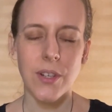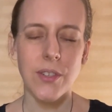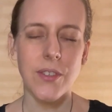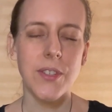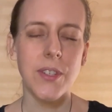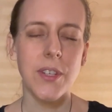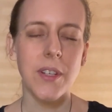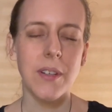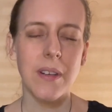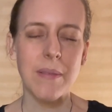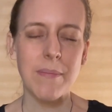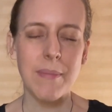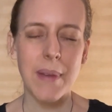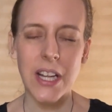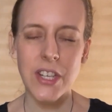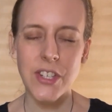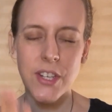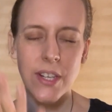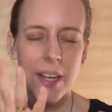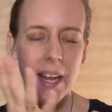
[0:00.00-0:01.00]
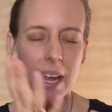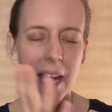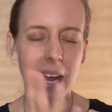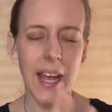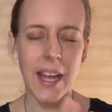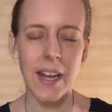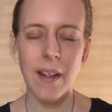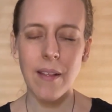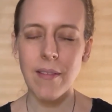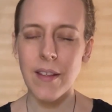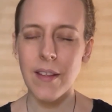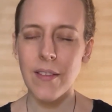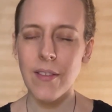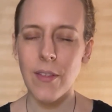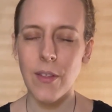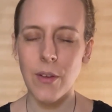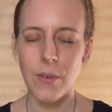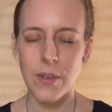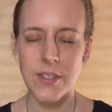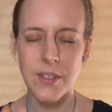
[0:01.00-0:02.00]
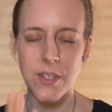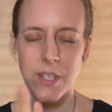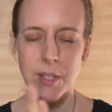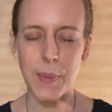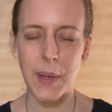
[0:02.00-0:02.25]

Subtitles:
you're just going to imagine anything that the crystal's